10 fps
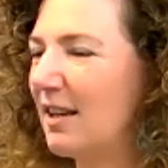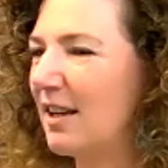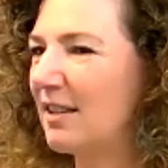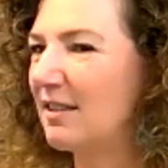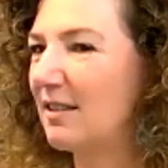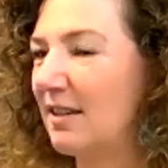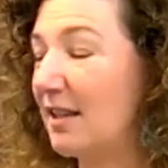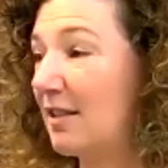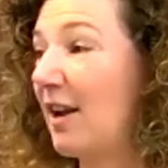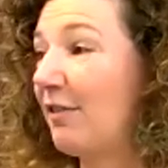it
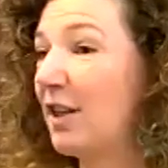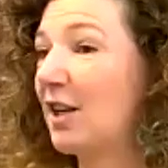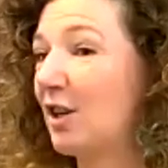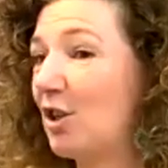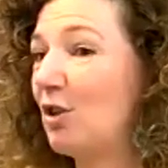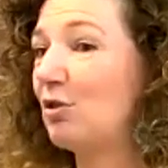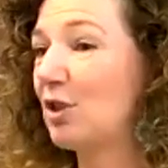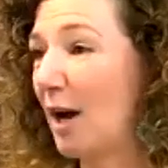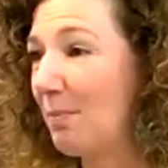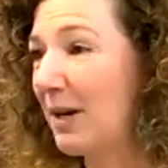is definitely a huge
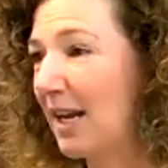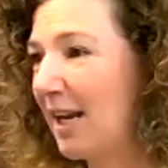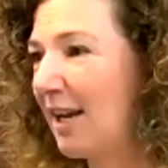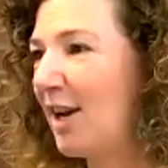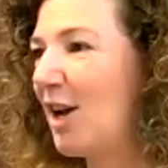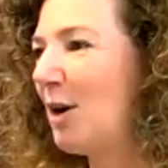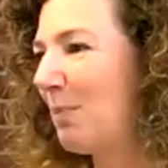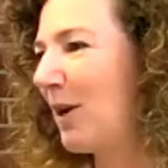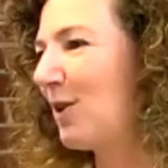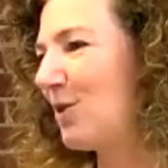company,
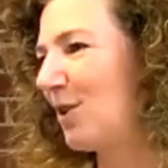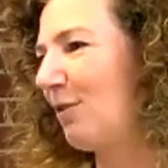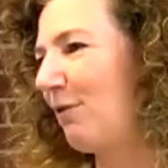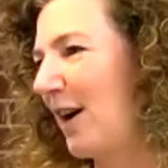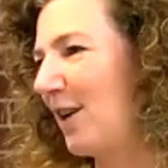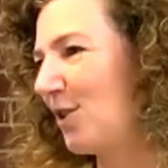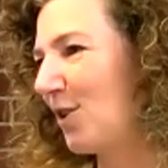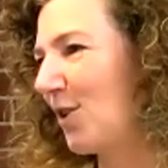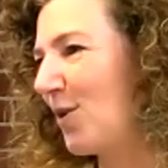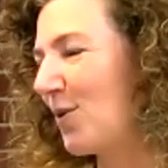but you still find
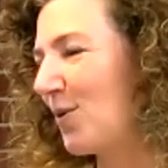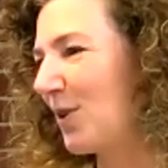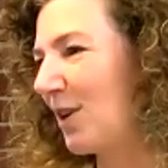your own.